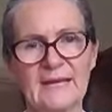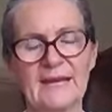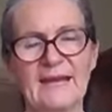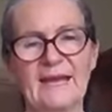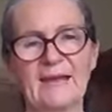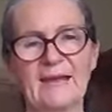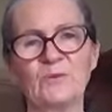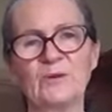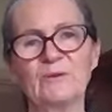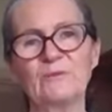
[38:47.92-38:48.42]

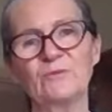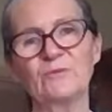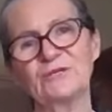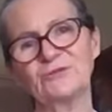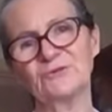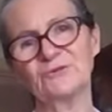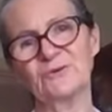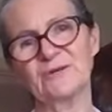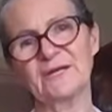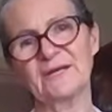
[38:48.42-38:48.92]
And when we
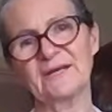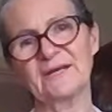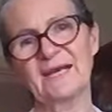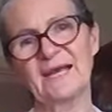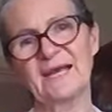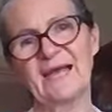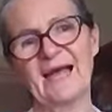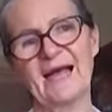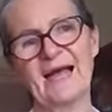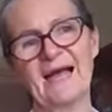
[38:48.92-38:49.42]
do
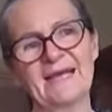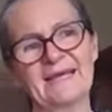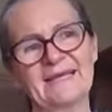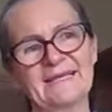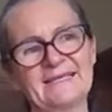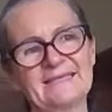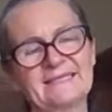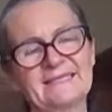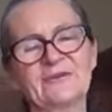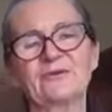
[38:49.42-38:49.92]

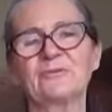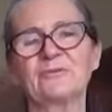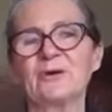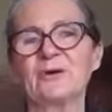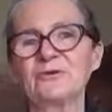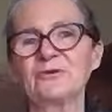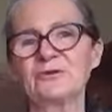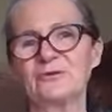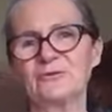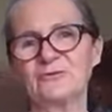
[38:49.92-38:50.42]
a
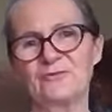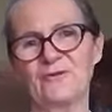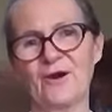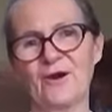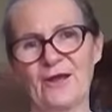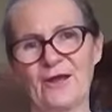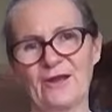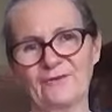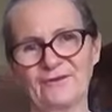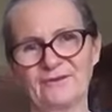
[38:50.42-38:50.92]
ceremonial
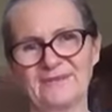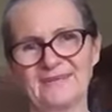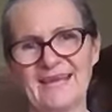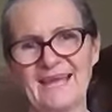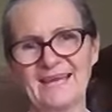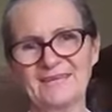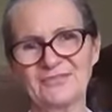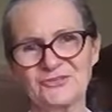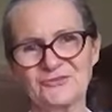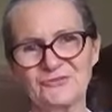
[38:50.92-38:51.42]
fire at the
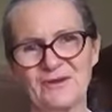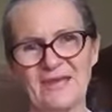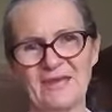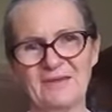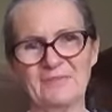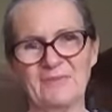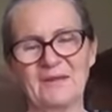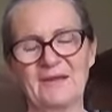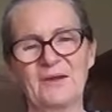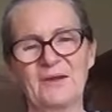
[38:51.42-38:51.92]

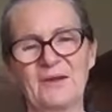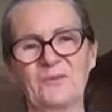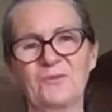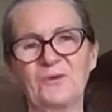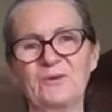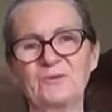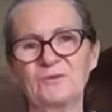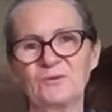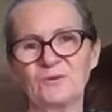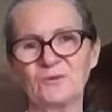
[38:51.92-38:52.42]
ashram,
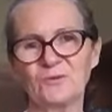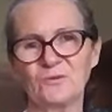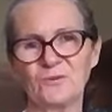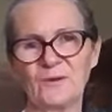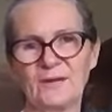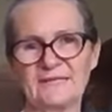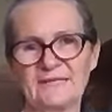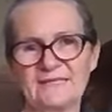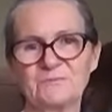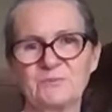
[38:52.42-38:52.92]
we would
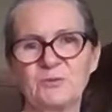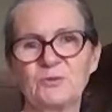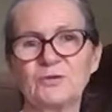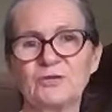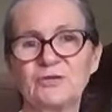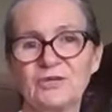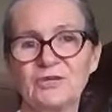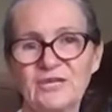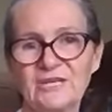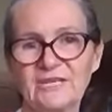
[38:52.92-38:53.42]
always
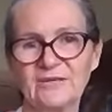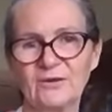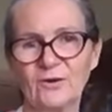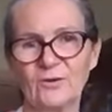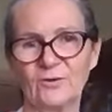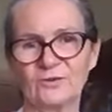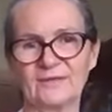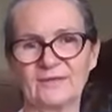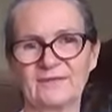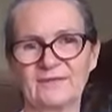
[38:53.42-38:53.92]
put ghee
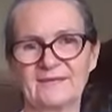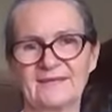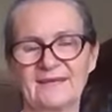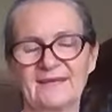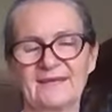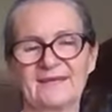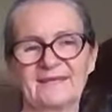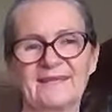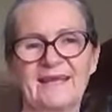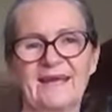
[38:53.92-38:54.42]
on.
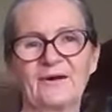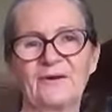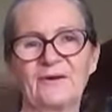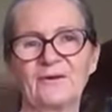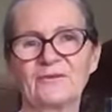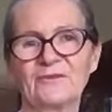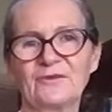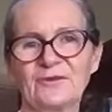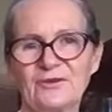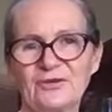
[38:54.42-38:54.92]
Now,
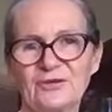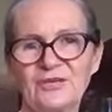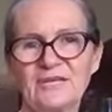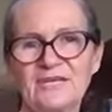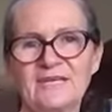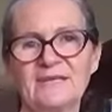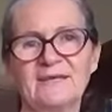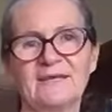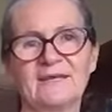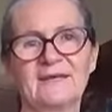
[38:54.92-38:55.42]
the
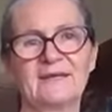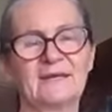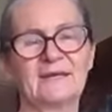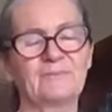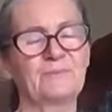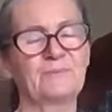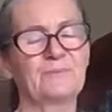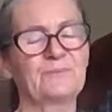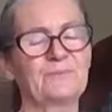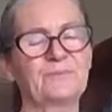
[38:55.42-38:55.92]
ghee
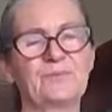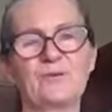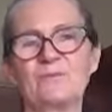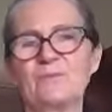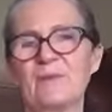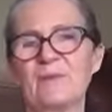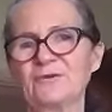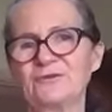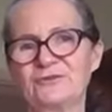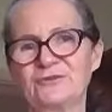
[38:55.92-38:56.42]

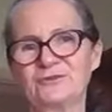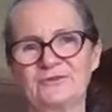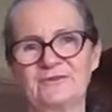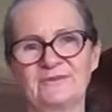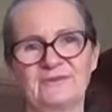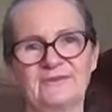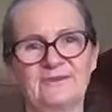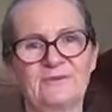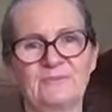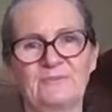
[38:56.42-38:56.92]

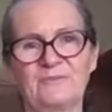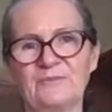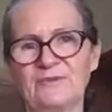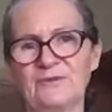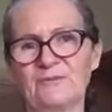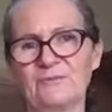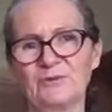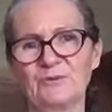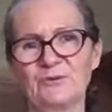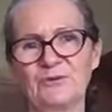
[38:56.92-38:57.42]
promoted
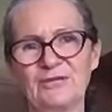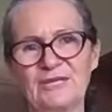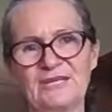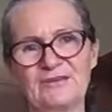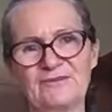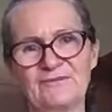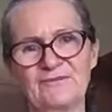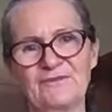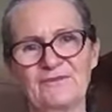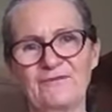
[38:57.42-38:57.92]
the burning
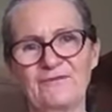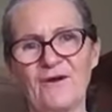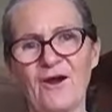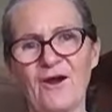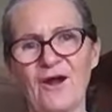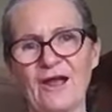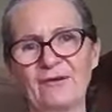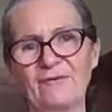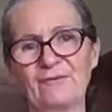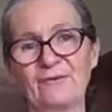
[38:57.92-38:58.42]
of the
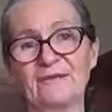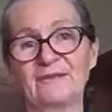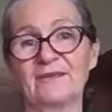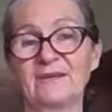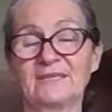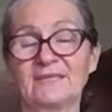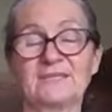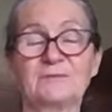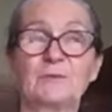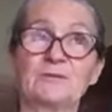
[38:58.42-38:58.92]
fire, and
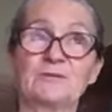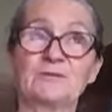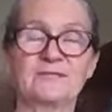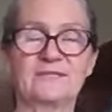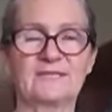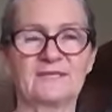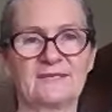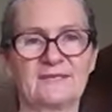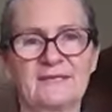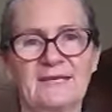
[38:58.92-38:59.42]
I suppose
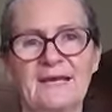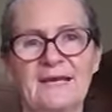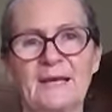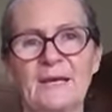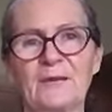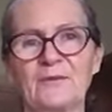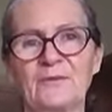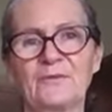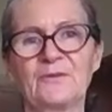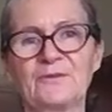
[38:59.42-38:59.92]

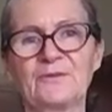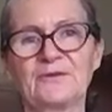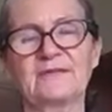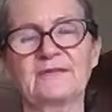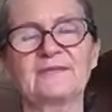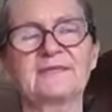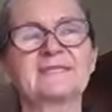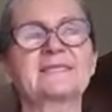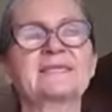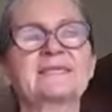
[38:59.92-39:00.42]

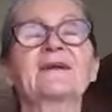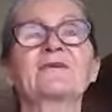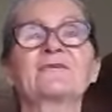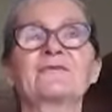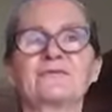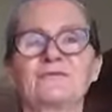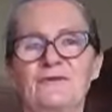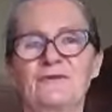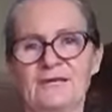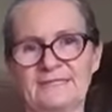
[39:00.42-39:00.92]
the
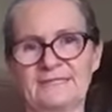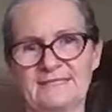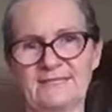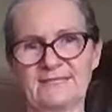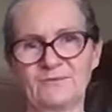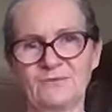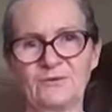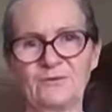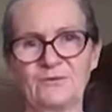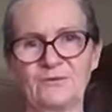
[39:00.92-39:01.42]
sacrifice
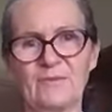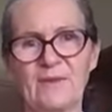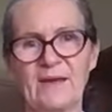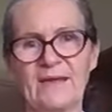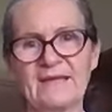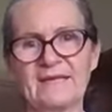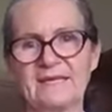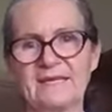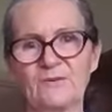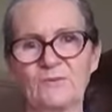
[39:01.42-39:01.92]
that we were
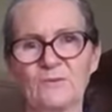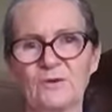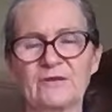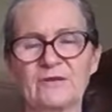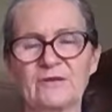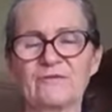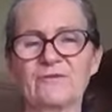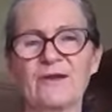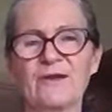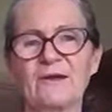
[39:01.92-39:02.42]
making,
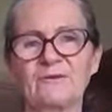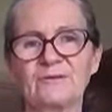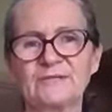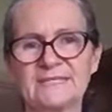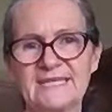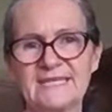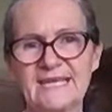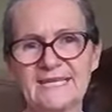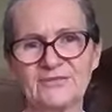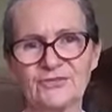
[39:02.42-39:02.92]
whatever our
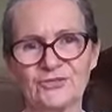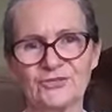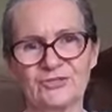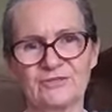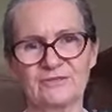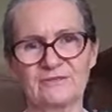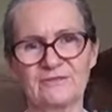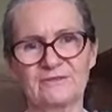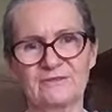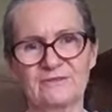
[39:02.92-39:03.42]

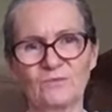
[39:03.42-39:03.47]
intention